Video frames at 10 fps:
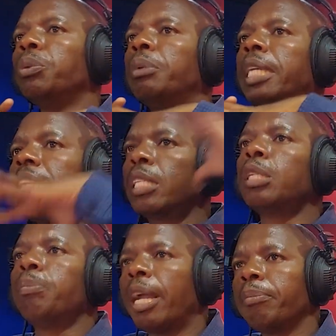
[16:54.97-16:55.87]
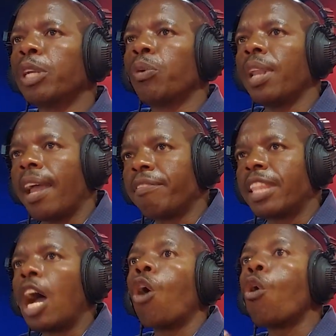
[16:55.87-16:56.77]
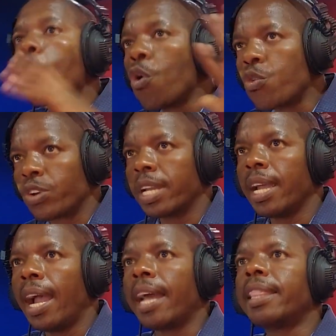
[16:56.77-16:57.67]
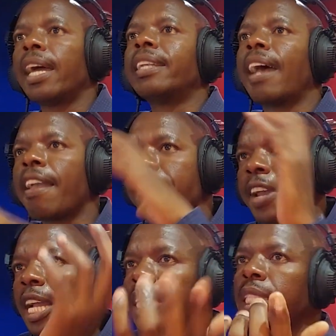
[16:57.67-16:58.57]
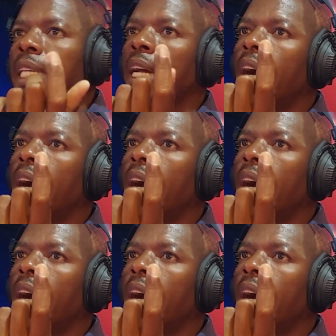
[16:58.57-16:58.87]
each department will have their own, and they are diverse.